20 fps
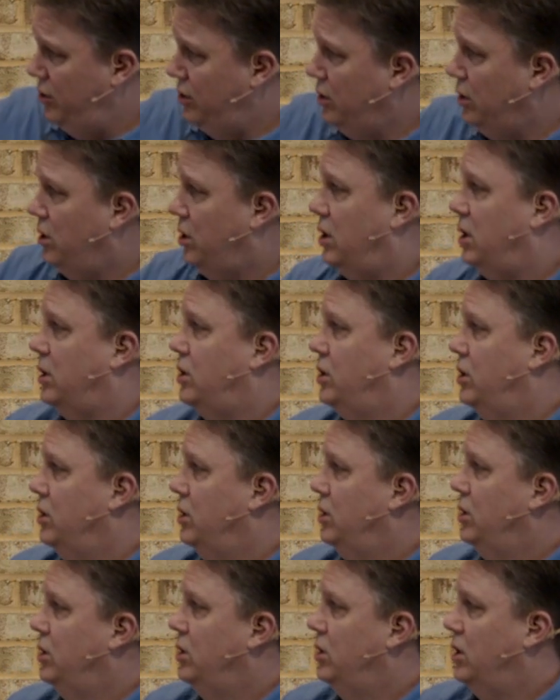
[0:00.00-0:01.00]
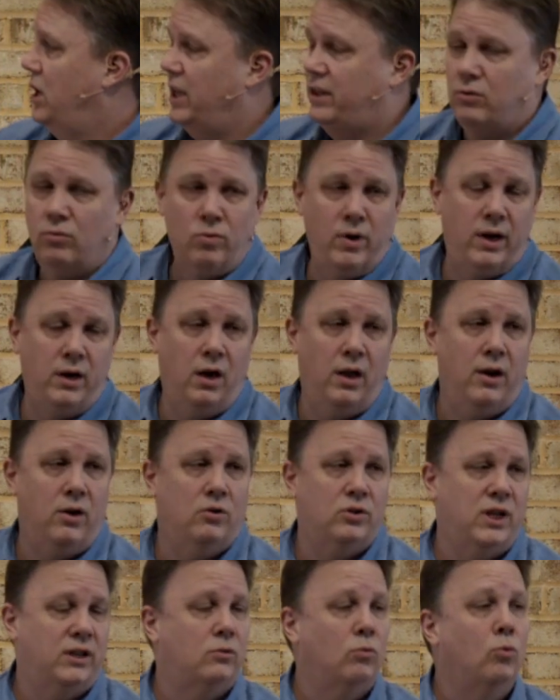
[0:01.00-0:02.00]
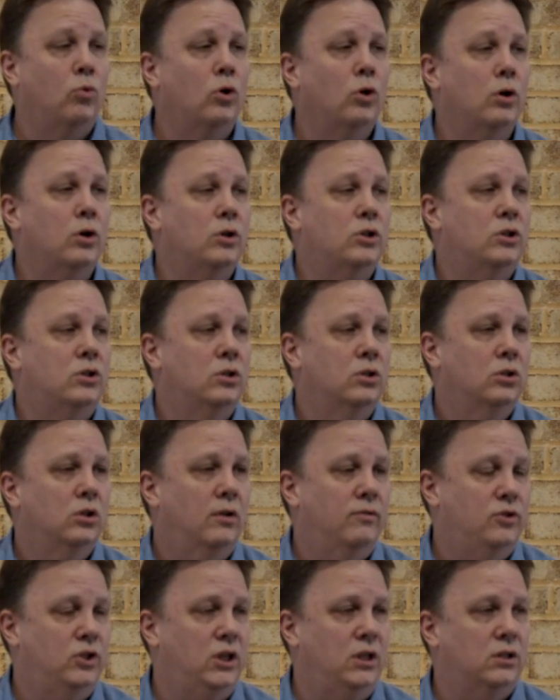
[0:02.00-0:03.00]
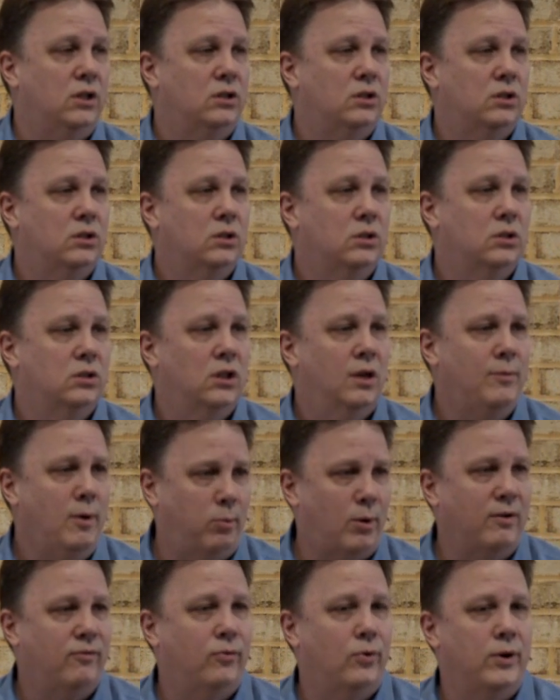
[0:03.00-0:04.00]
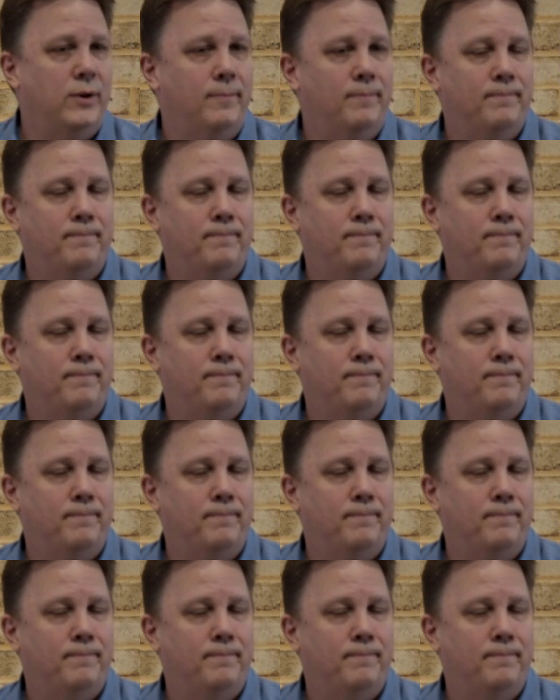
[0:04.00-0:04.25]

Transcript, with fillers: to look at the red letters, at the words of Jesus. Let me pray for you.